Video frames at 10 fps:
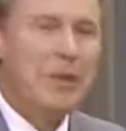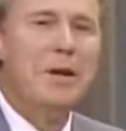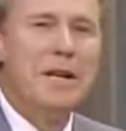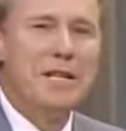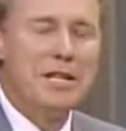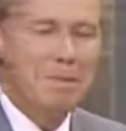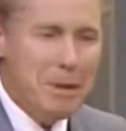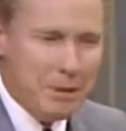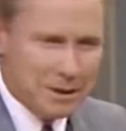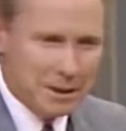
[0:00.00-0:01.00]
what we call a
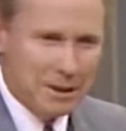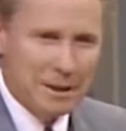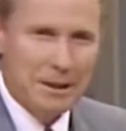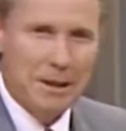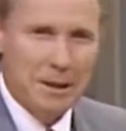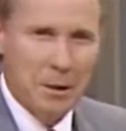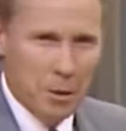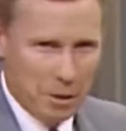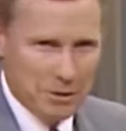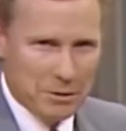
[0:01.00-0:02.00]
spirited
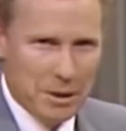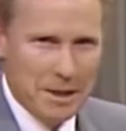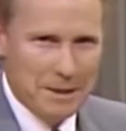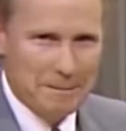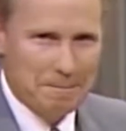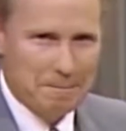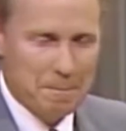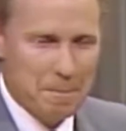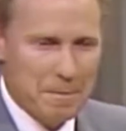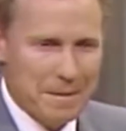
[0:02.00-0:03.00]
horse. Is right? our
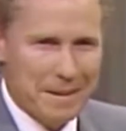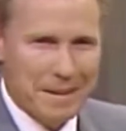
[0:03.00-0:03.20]
insurance paid